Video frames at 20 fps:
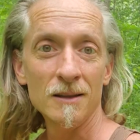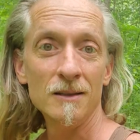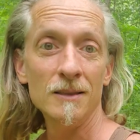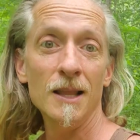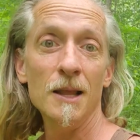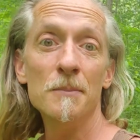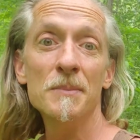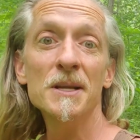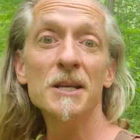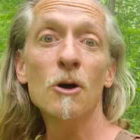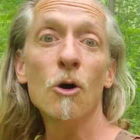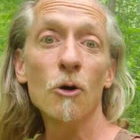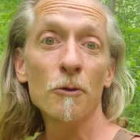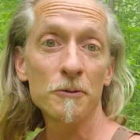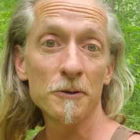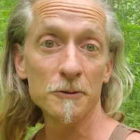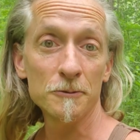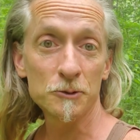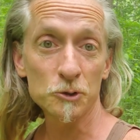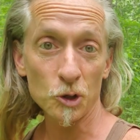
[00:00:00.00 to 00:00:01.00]
Let me know
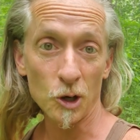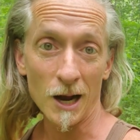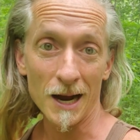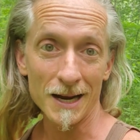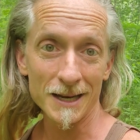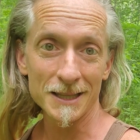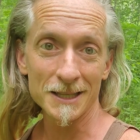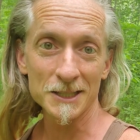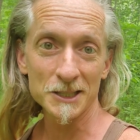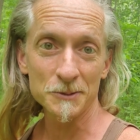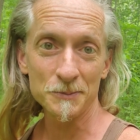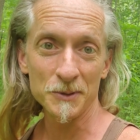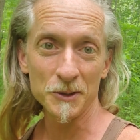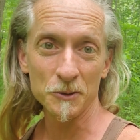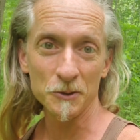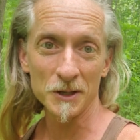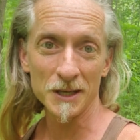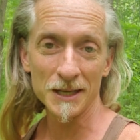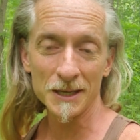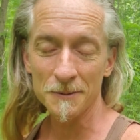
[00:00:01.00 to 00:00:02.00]
if you've tried this
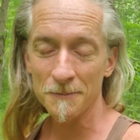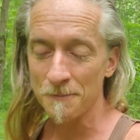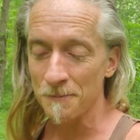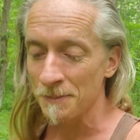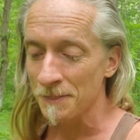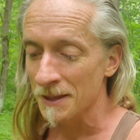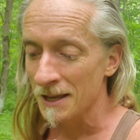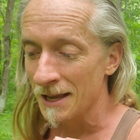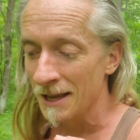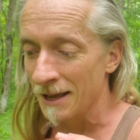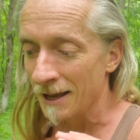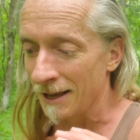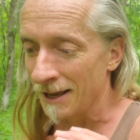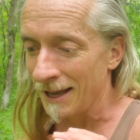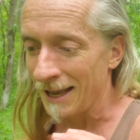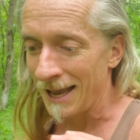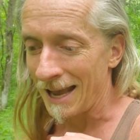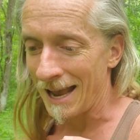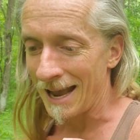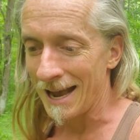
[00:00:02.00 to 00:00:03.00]
beauty,
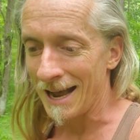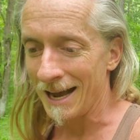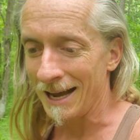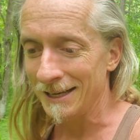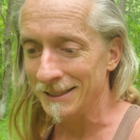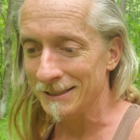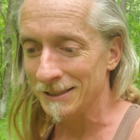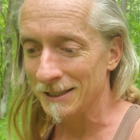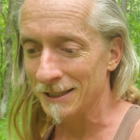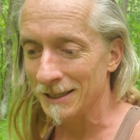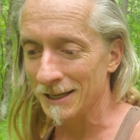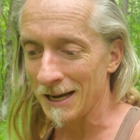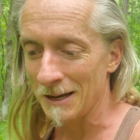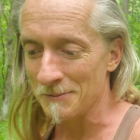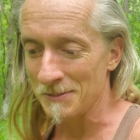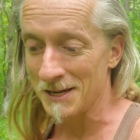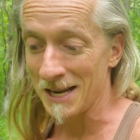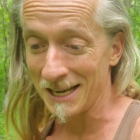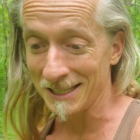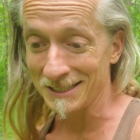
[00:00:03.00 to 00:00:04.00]
and I'm
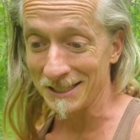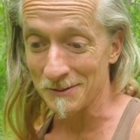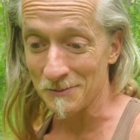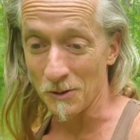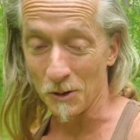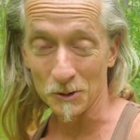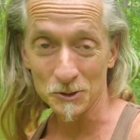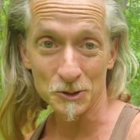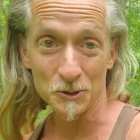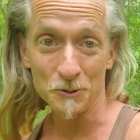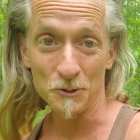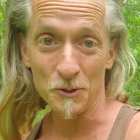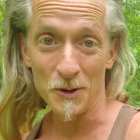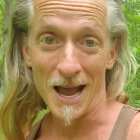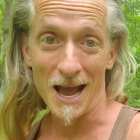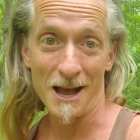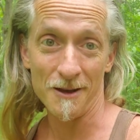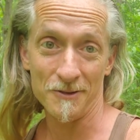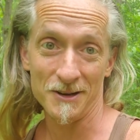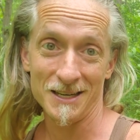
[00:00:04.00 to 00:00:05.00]
guessing most of you
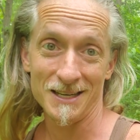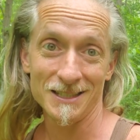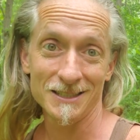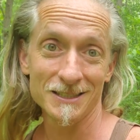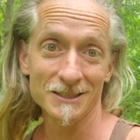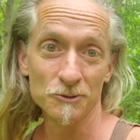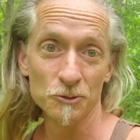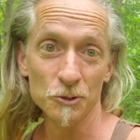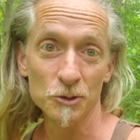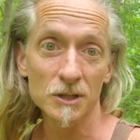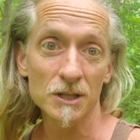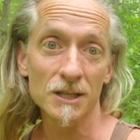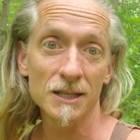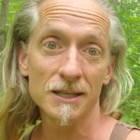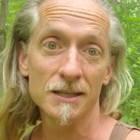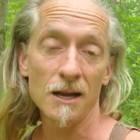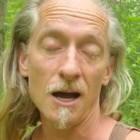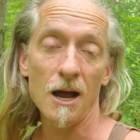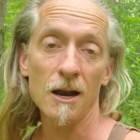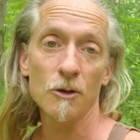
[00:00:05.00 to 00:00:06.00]
haven't. It's
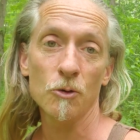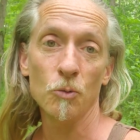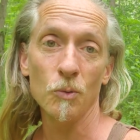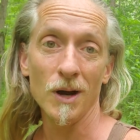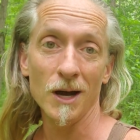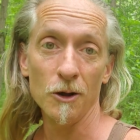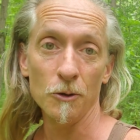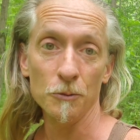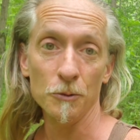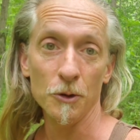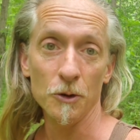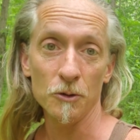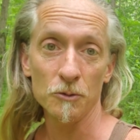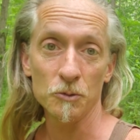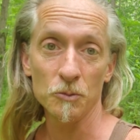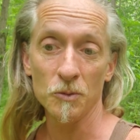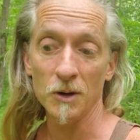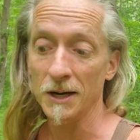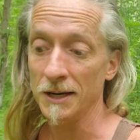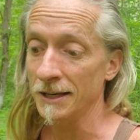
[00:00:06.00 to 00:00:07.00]
really not a
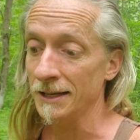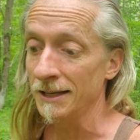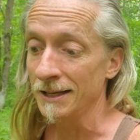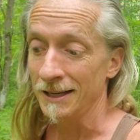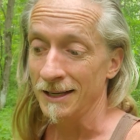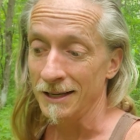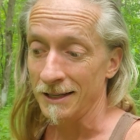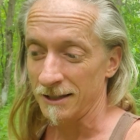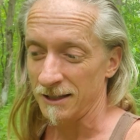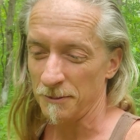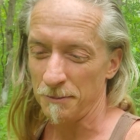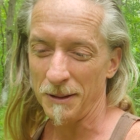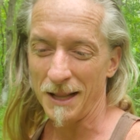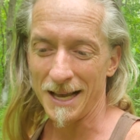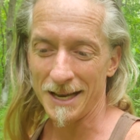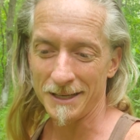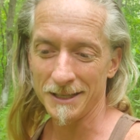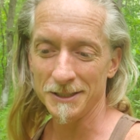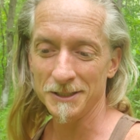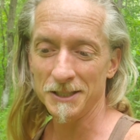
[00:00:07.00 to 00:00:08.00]
well-known one, the
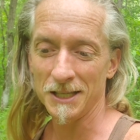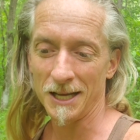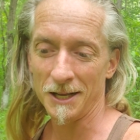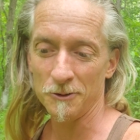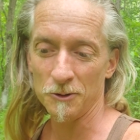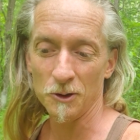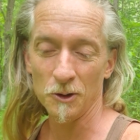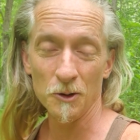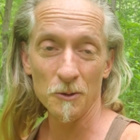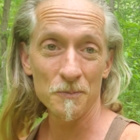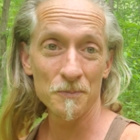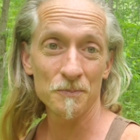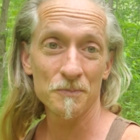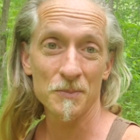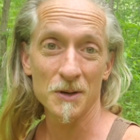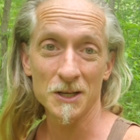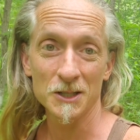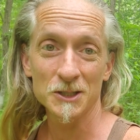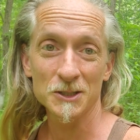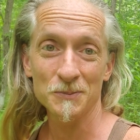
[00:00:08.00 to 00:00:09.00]
plant in general,
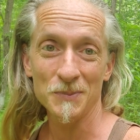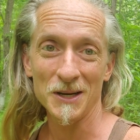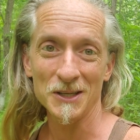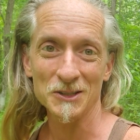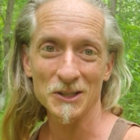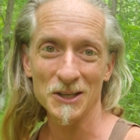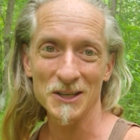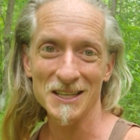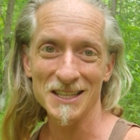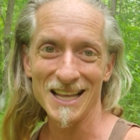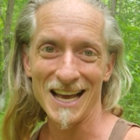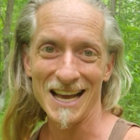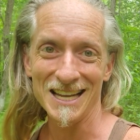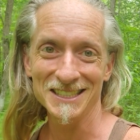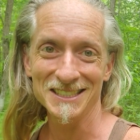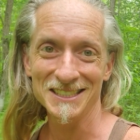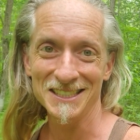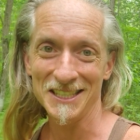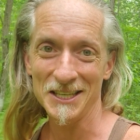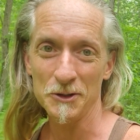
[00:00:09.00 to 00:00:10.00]
but especially
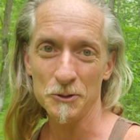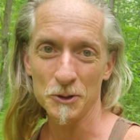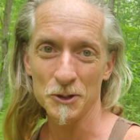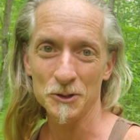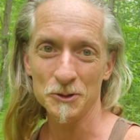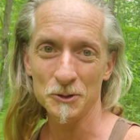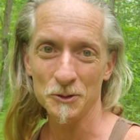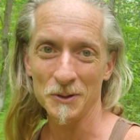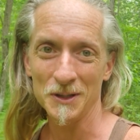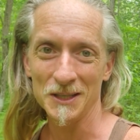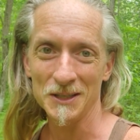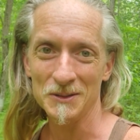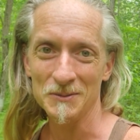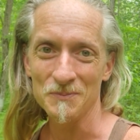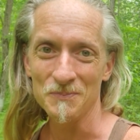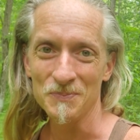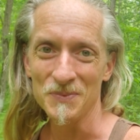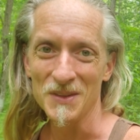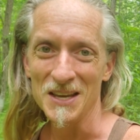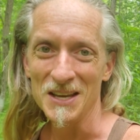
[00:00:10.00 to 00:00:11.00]
that secret treat.
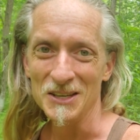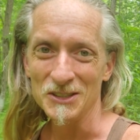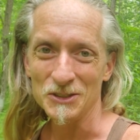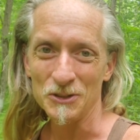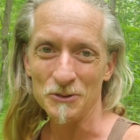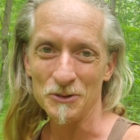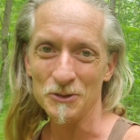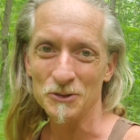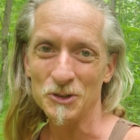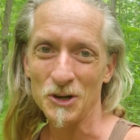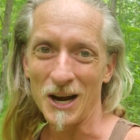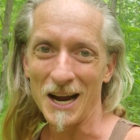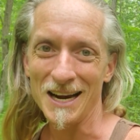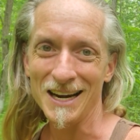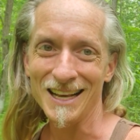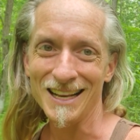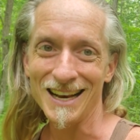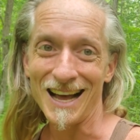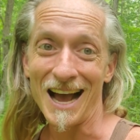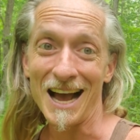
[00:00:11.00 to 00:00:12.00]
So if you tried
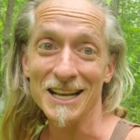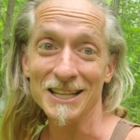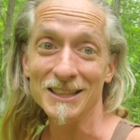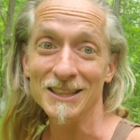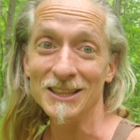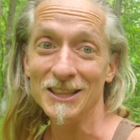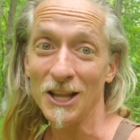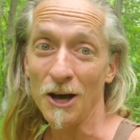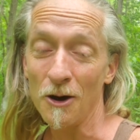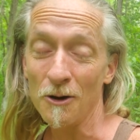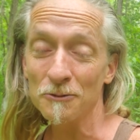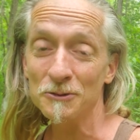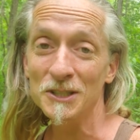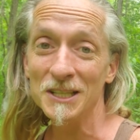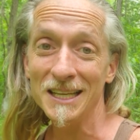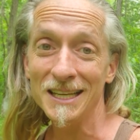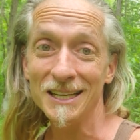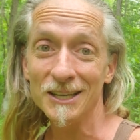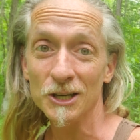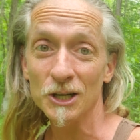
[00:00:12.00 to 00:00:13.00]
it, I'd love to
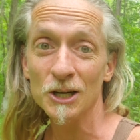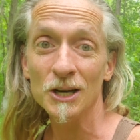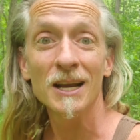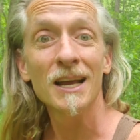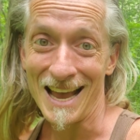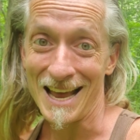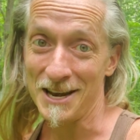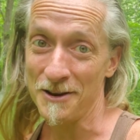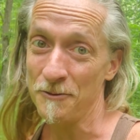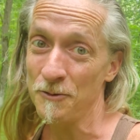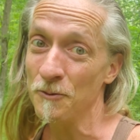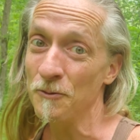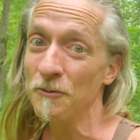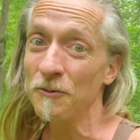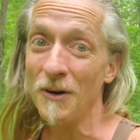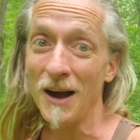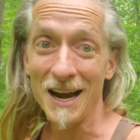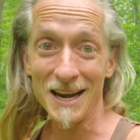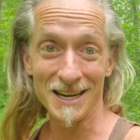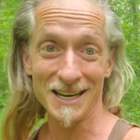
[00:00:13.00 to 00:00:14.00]
hear. And if you
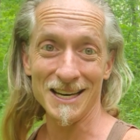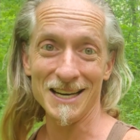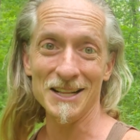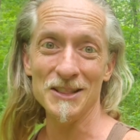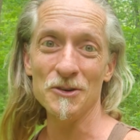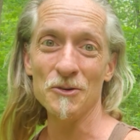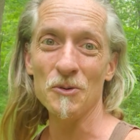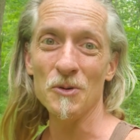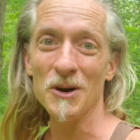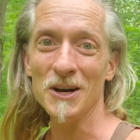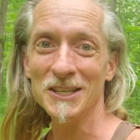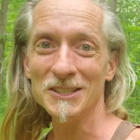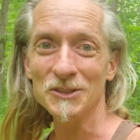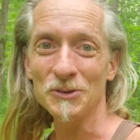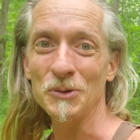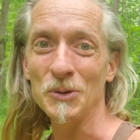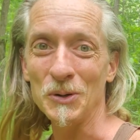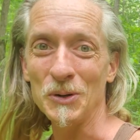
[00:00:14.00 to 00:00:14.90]
find it in the woods,